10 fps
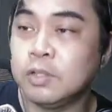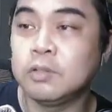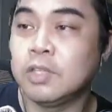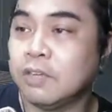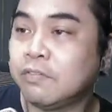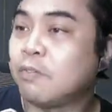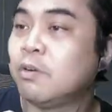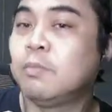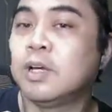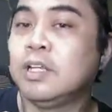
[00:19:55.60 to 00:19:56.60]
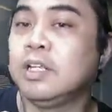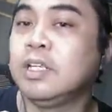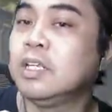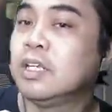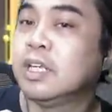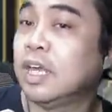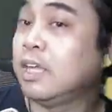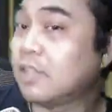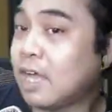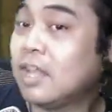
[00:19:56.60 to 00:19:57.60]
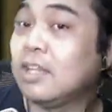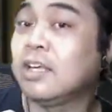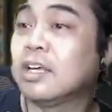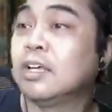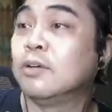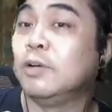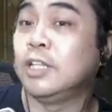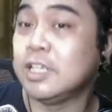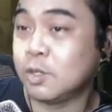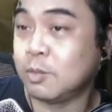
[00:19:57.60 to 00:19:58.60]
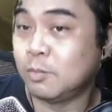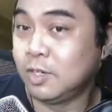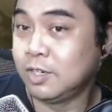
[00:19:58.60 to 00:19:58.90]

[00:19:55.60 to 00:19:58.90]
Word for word: to give everybody a Talia when they summon.